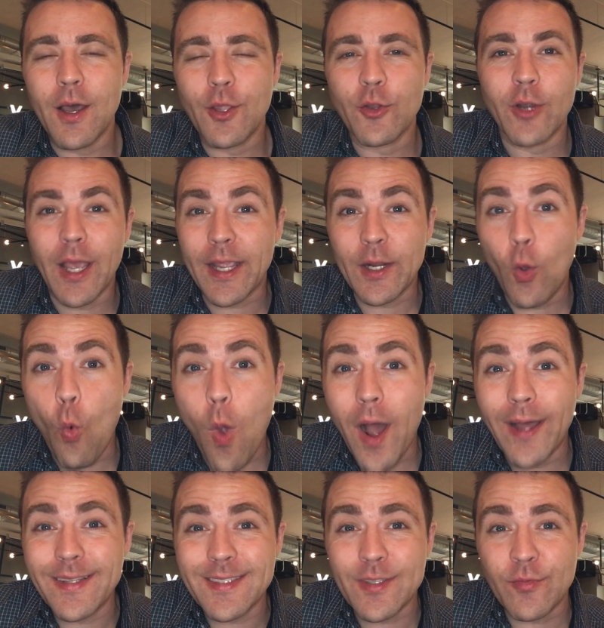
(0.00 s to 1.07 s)
you're not going to
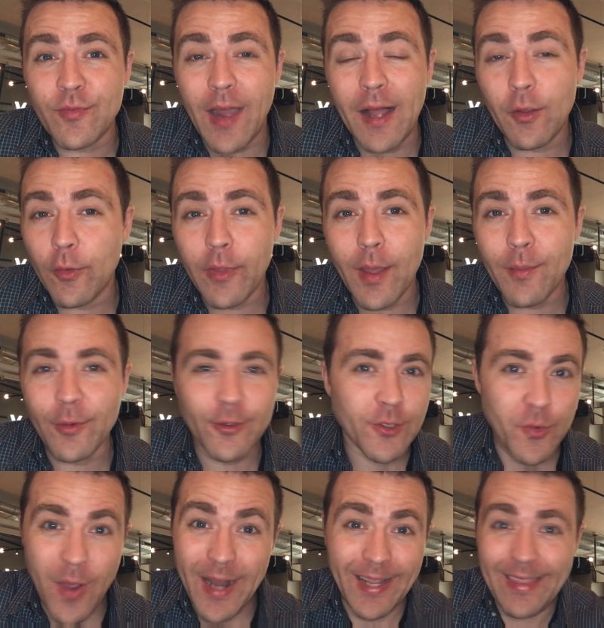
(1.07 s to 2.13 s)
want to follow them or
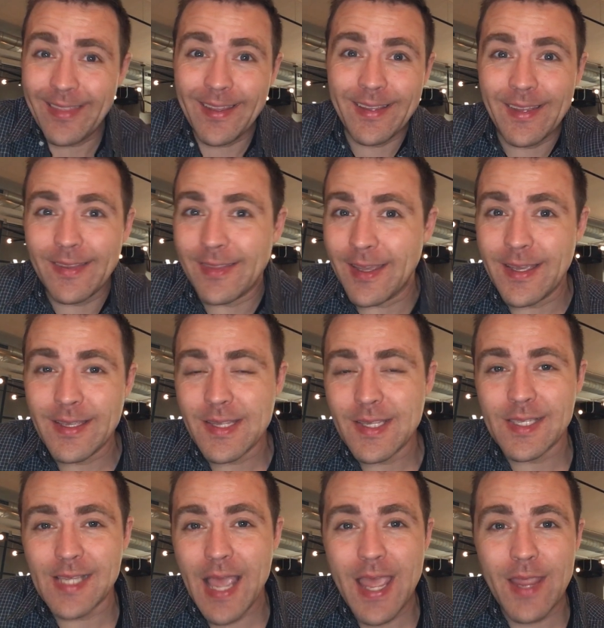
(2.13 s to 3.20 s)
do anything that they
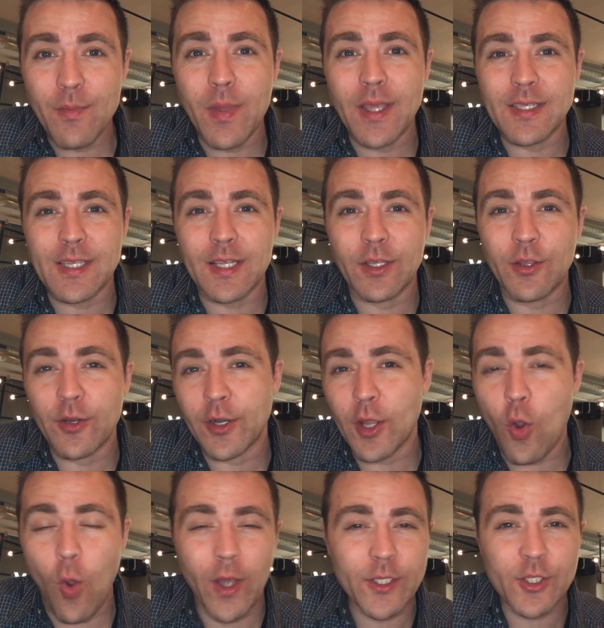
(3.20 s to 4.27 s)
say, basically. You're going
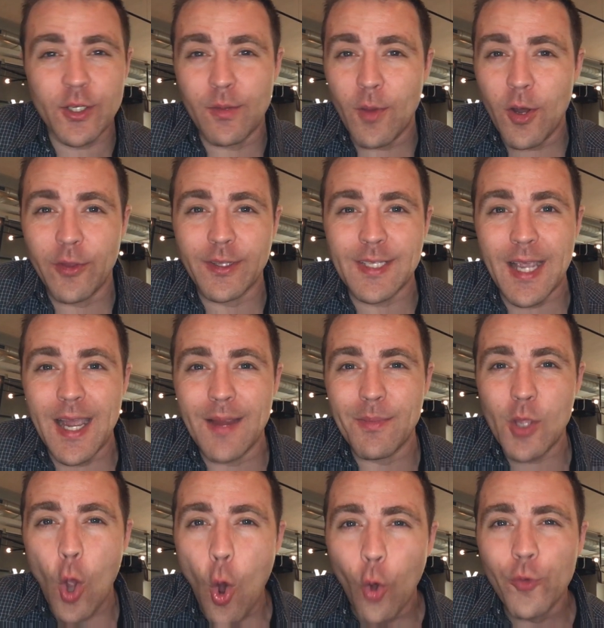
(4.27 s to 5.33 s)
to question them all the time.
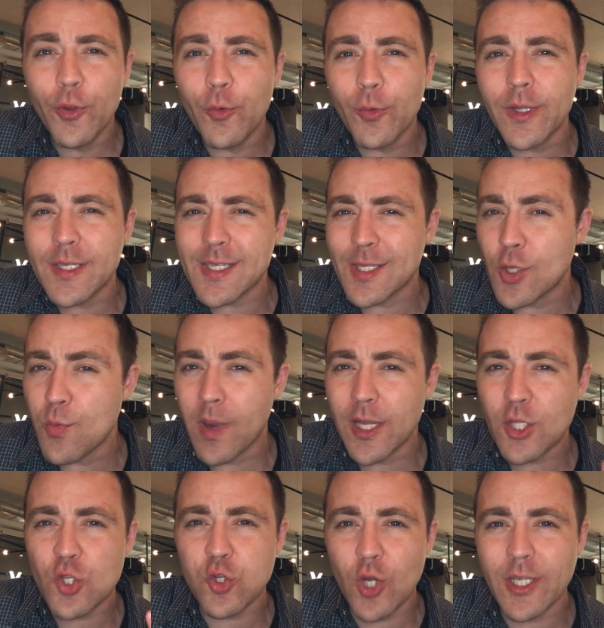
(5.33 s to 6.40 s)
The only reason you
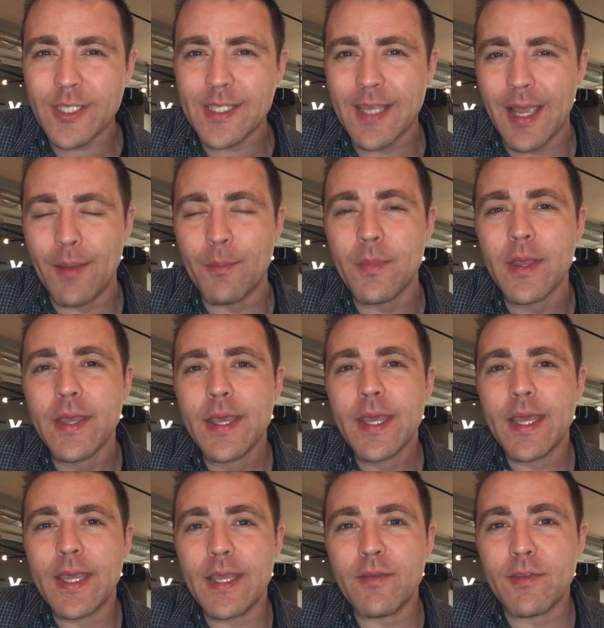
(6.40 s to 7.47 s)
might trust them,
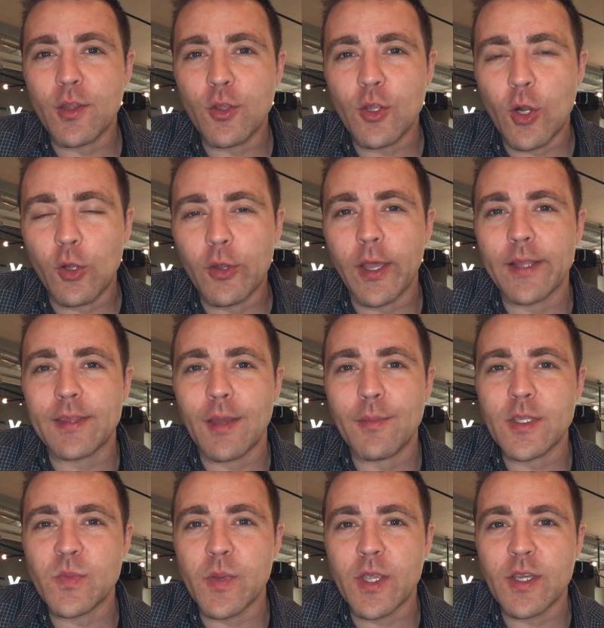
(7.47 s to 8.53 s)
even though you don't like them,
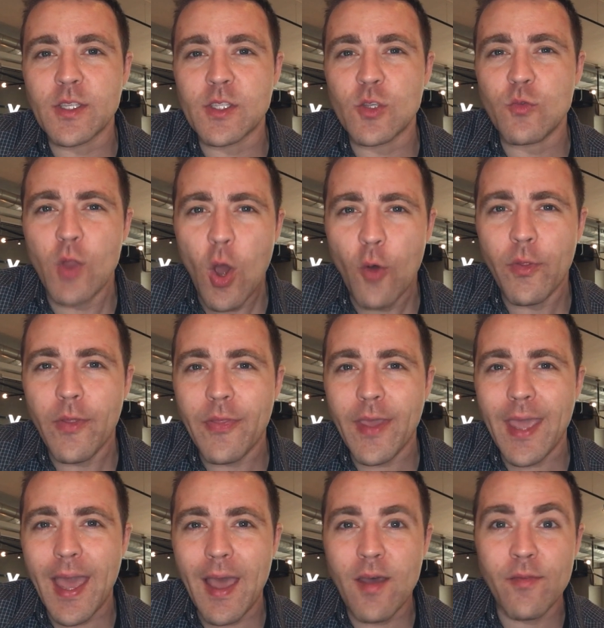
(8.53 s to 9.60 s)
is because you know that
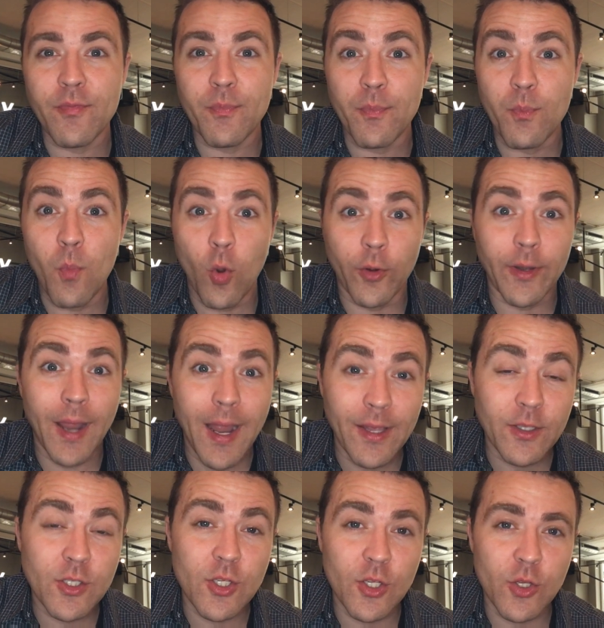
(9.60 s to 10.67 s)
they have more
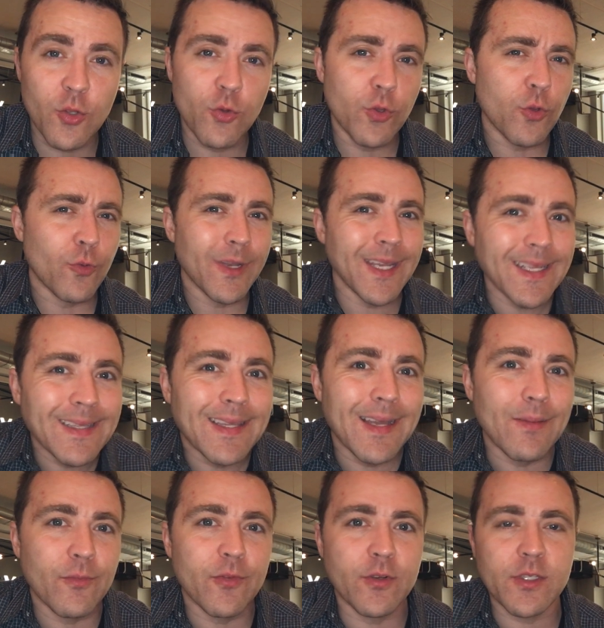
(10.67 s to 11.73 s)
knowledge than you. You need
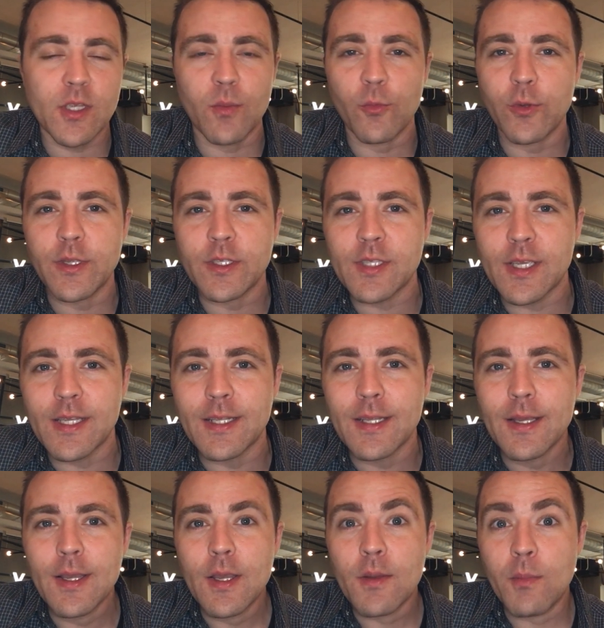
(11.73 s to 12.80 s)
them for some reason.
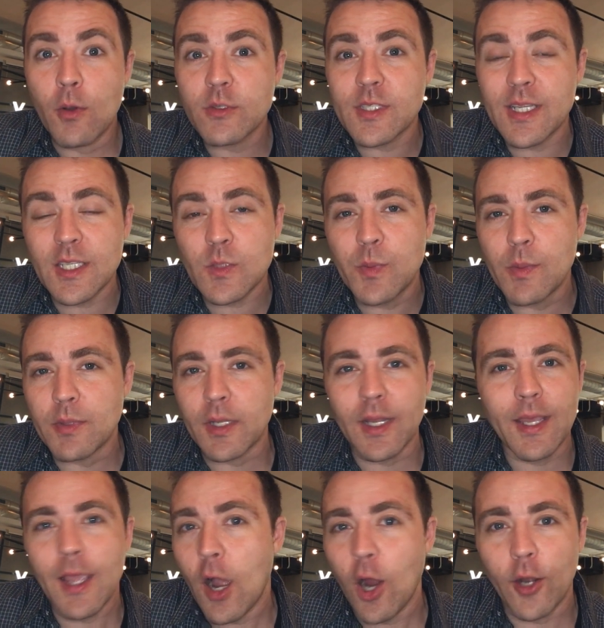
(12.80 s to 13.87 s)
Most salespeople
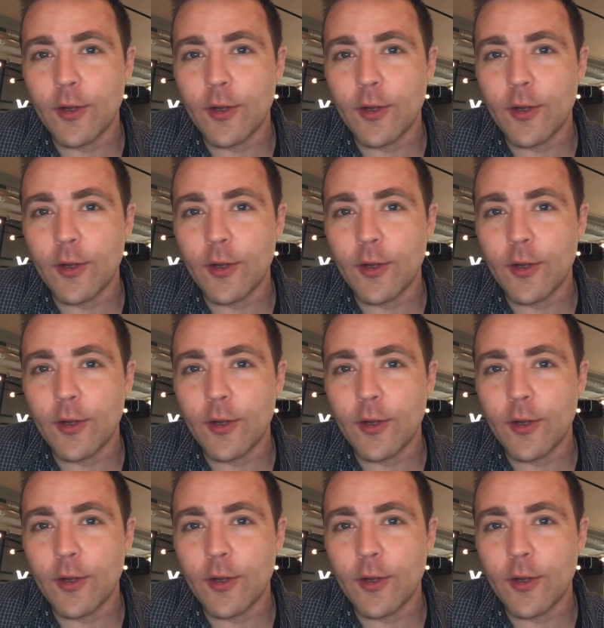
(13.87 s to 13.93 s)
today